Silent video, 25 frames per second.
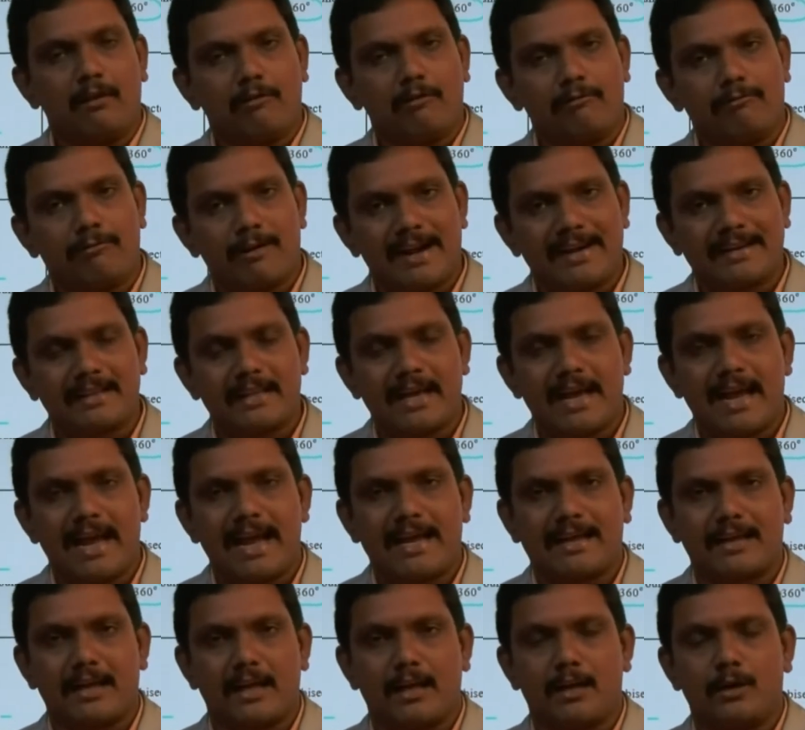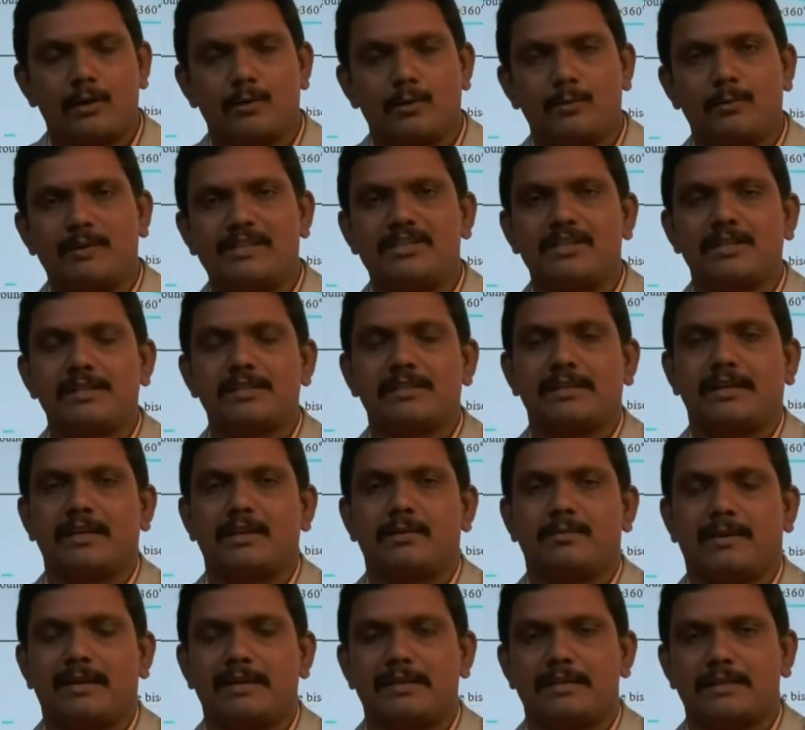Find the angle which is
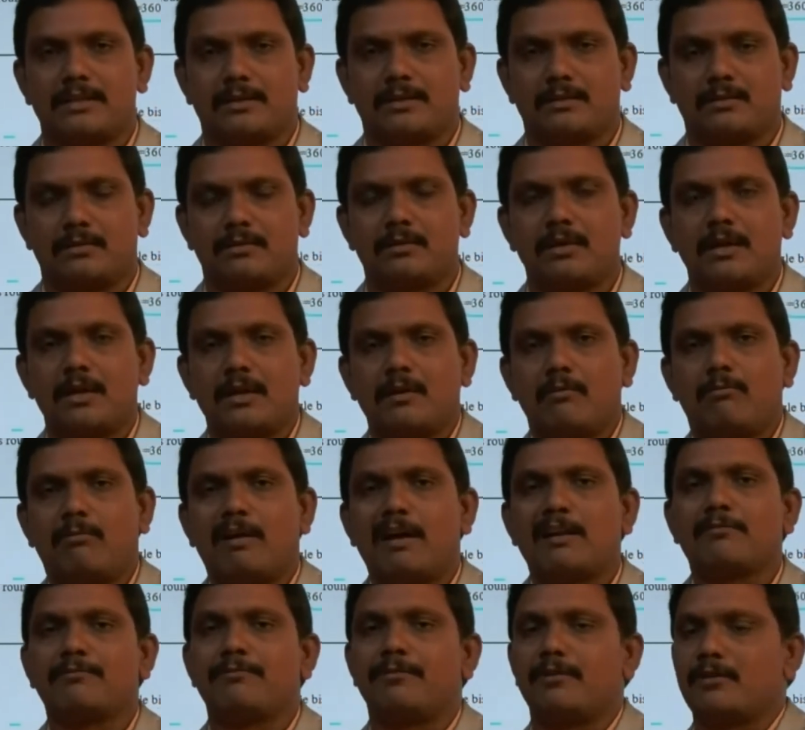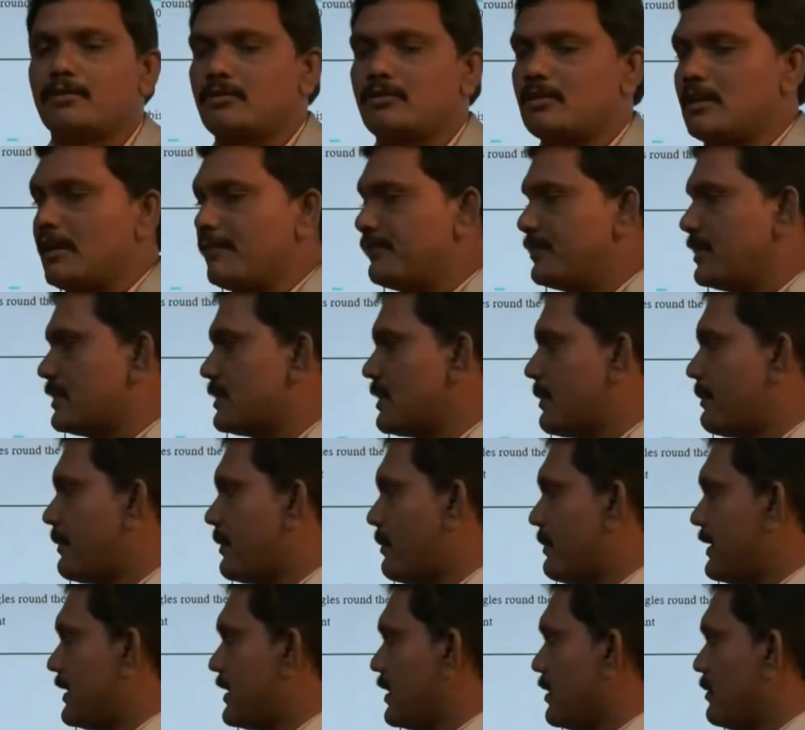equal to 1/4 of the
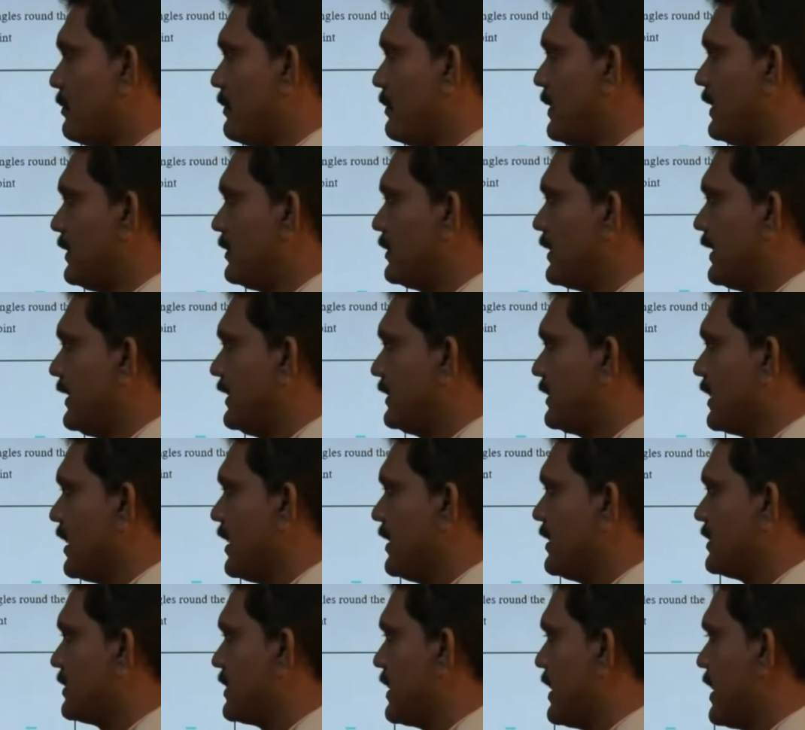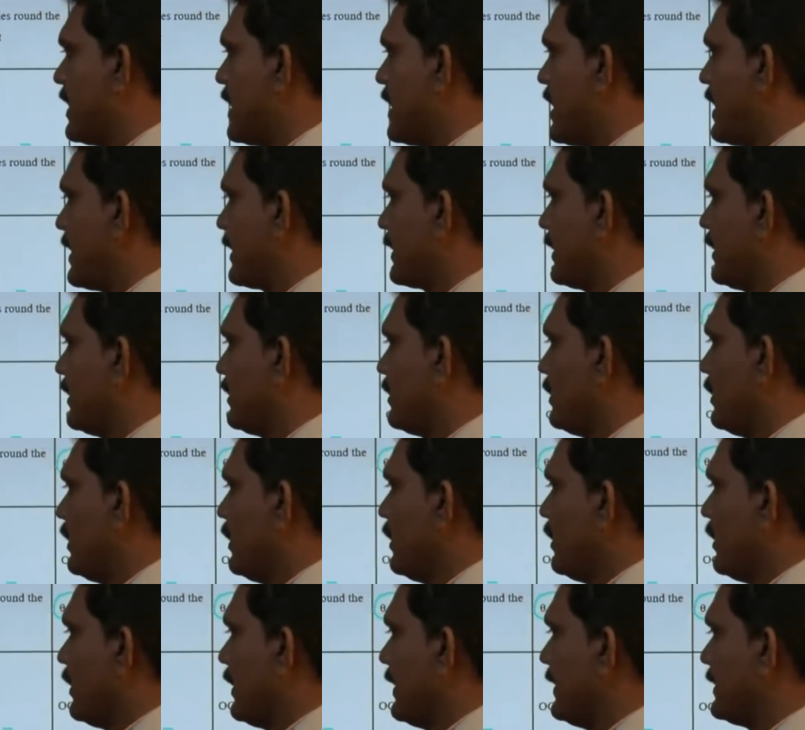supplementary. When theta is the angle,
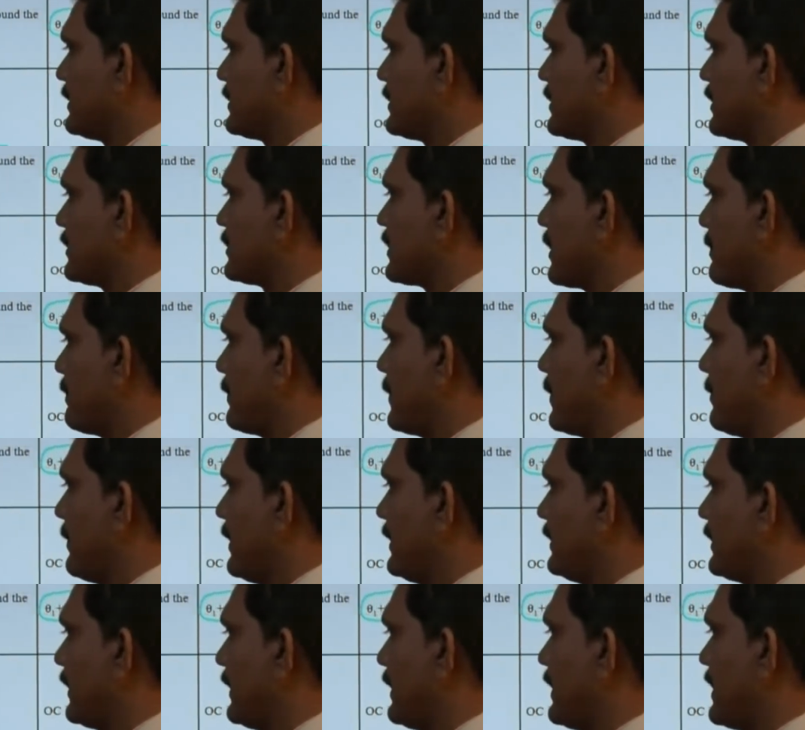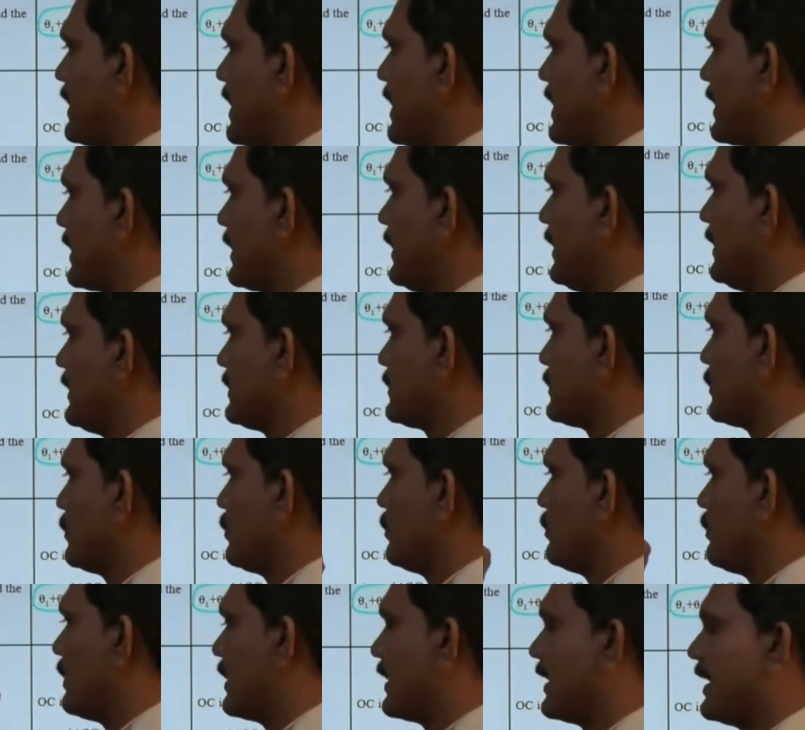its supplementary angle is
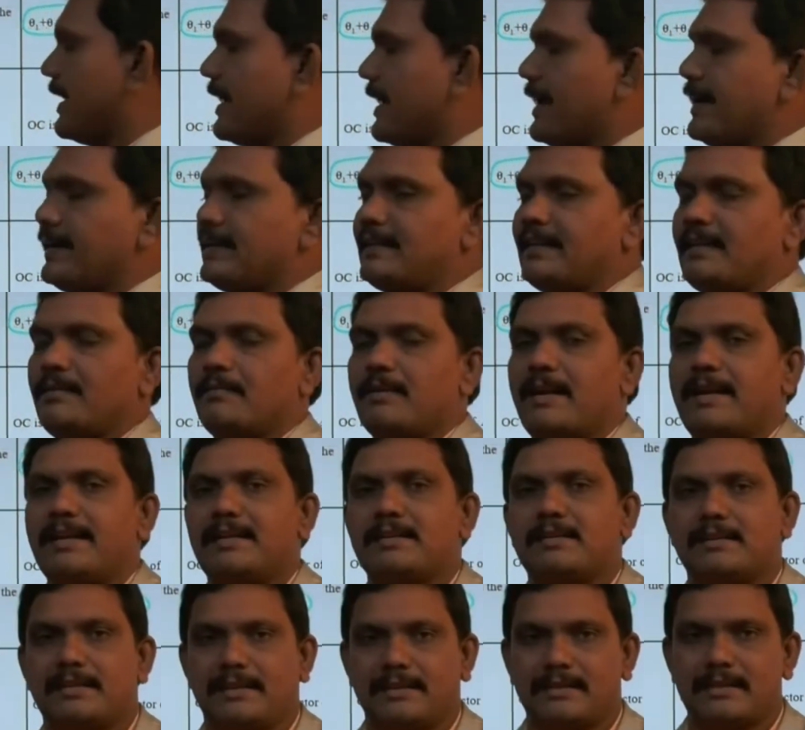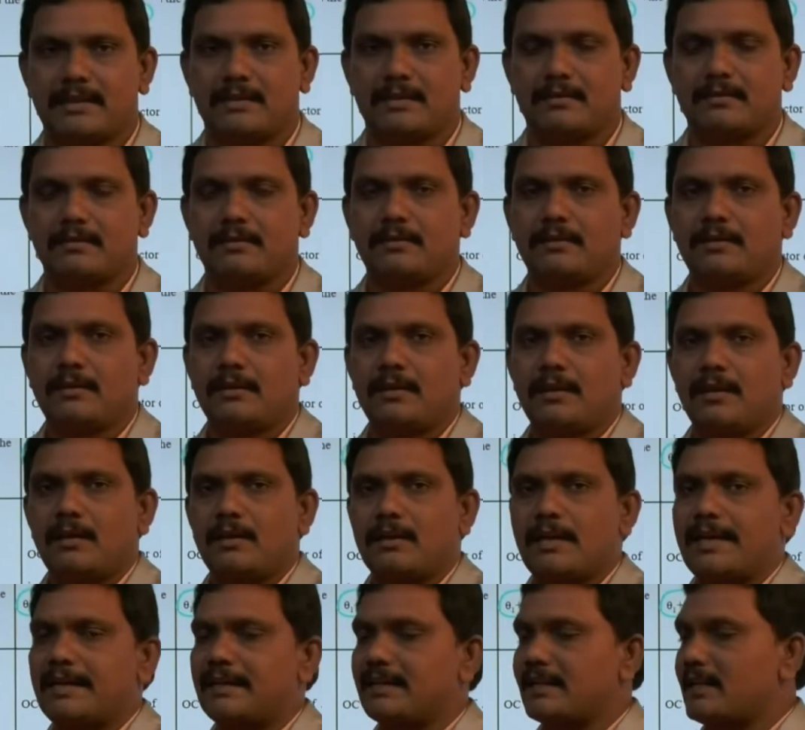180 minus theta.
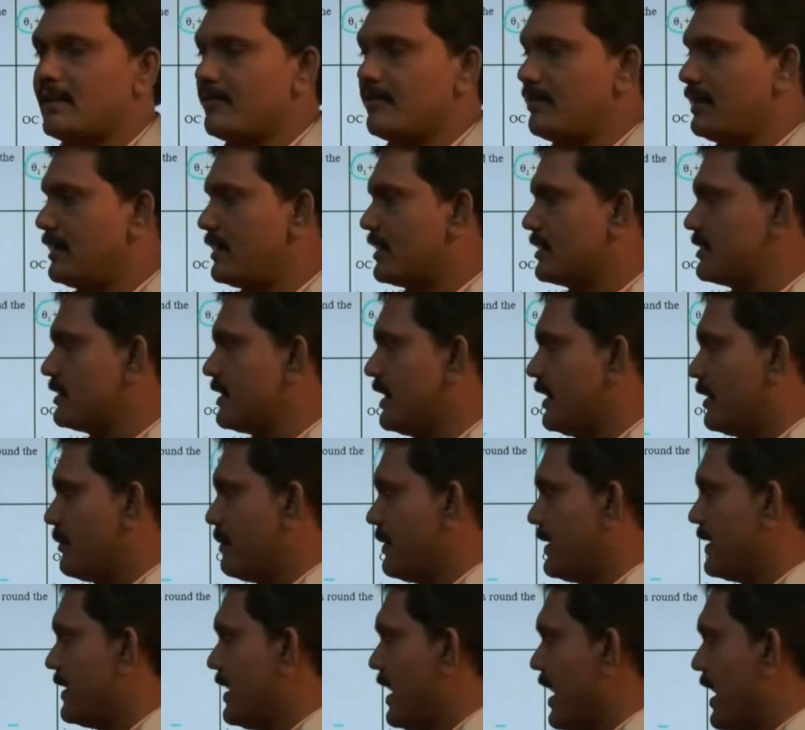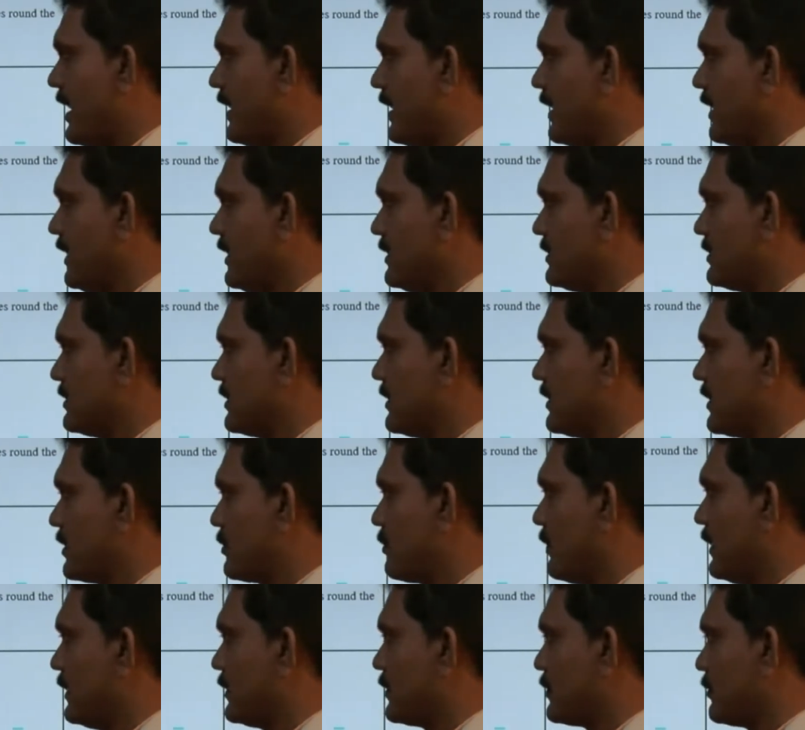Right? Given in the statement, angle is
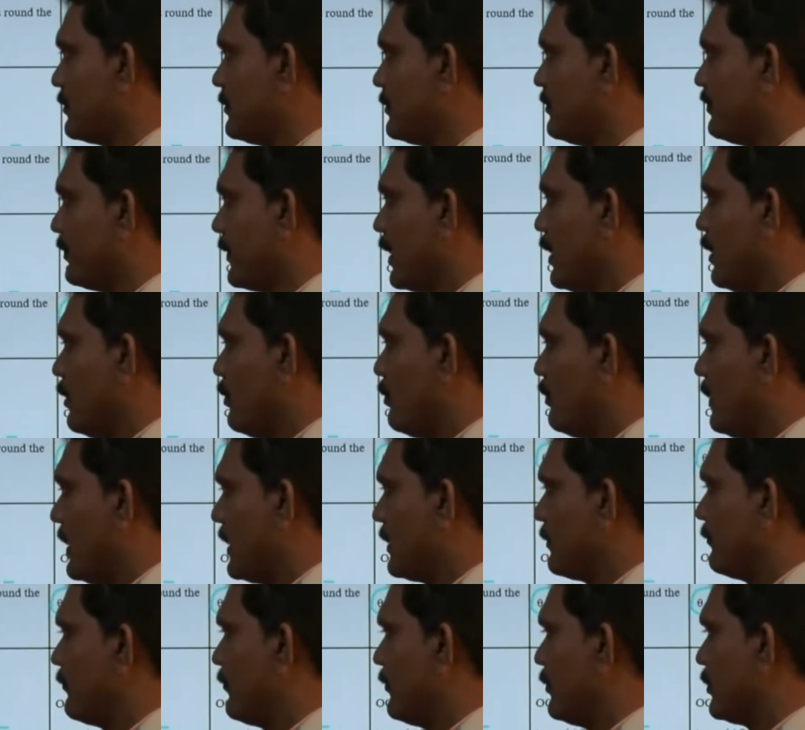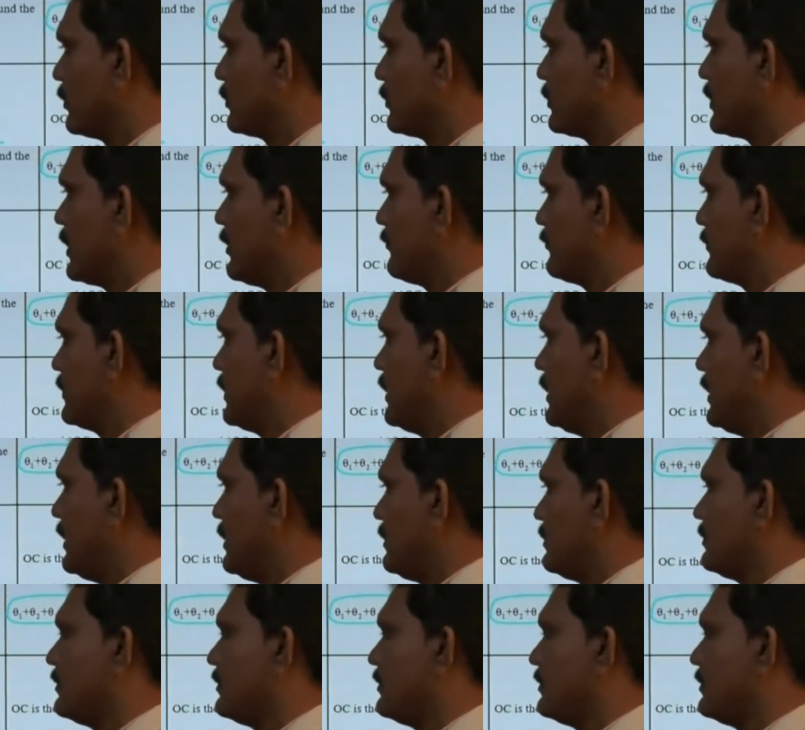equal to 1/4 of the